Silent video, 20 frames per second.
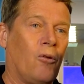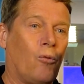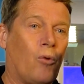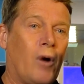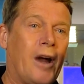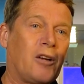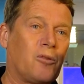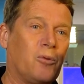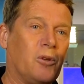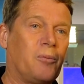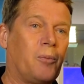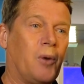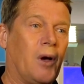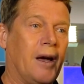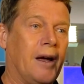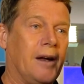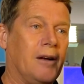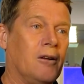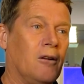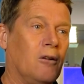racked with
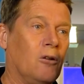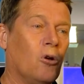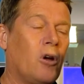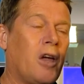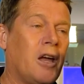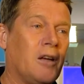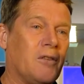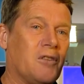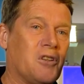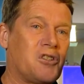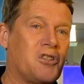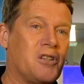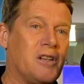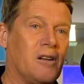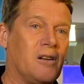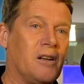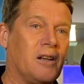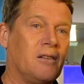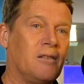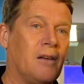pain, looking at the
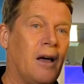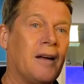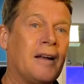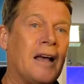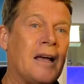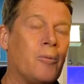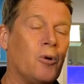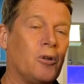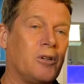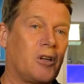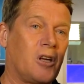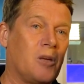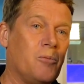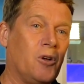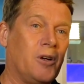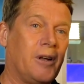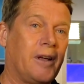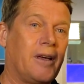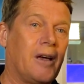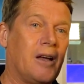ceiling, unable to
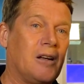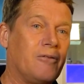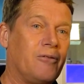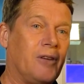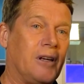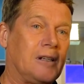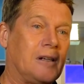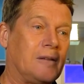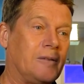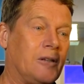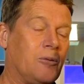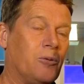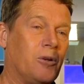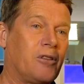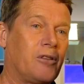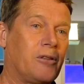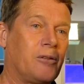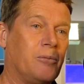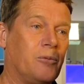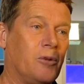communicate effectively
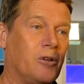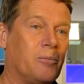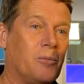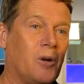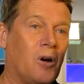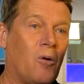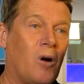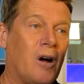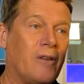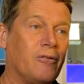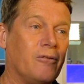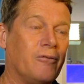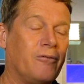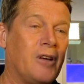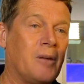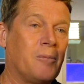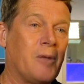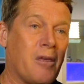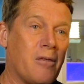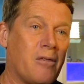with, with my wife and
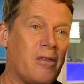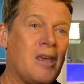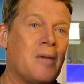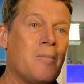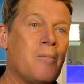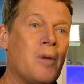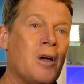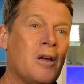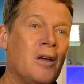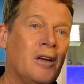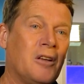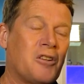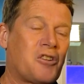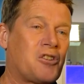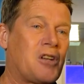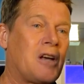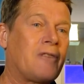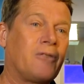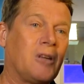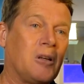family, them
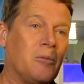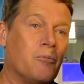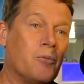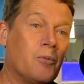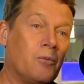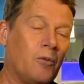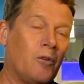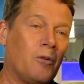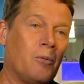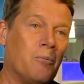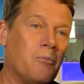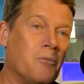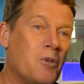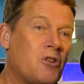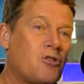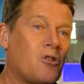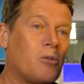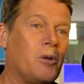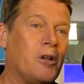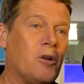suffering
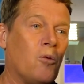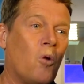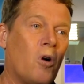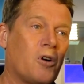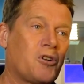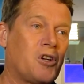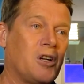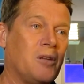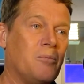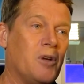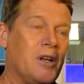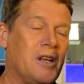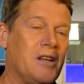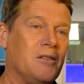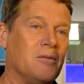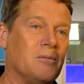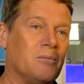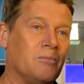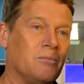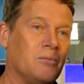miserably, watching
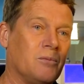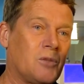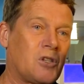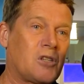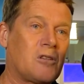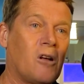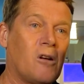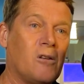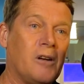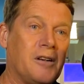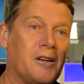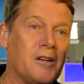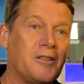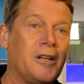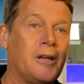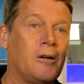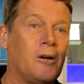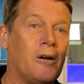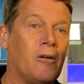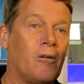me slowly
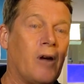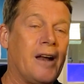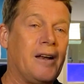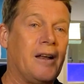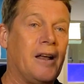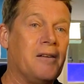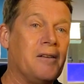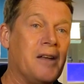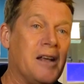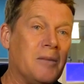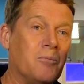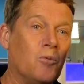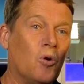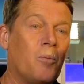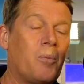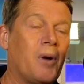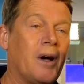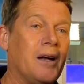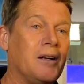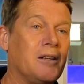deteriorate and need
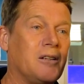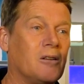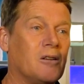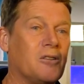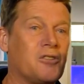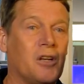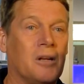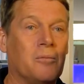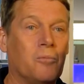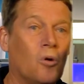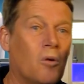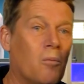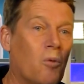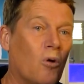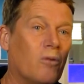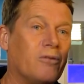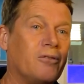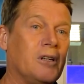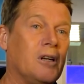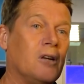more painkillers and more
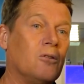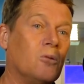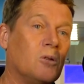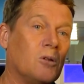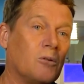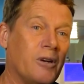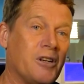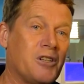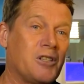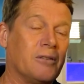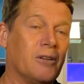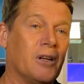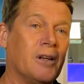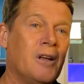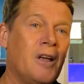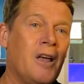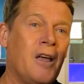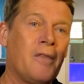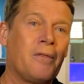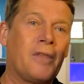morphine and all the rest of
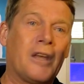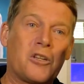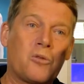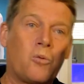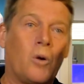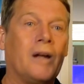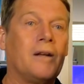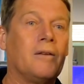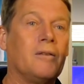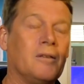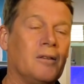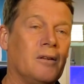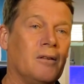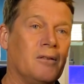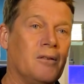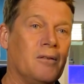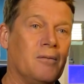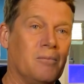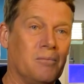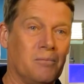it. That's one
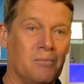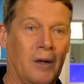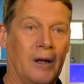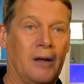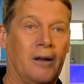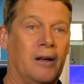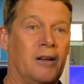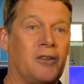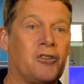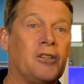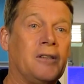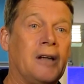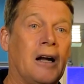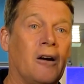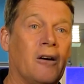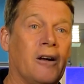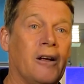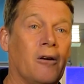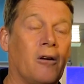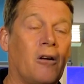uh,
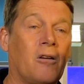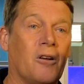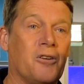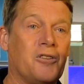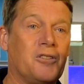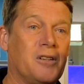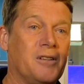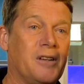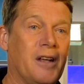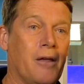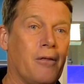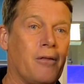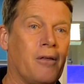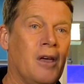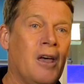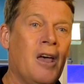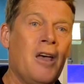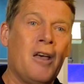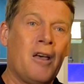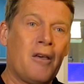scenario close to death.
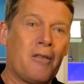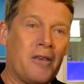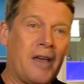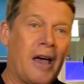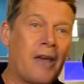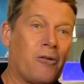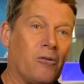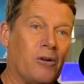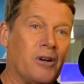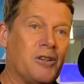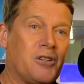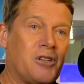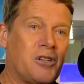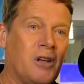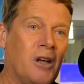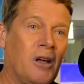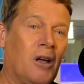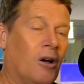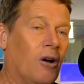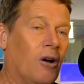The other is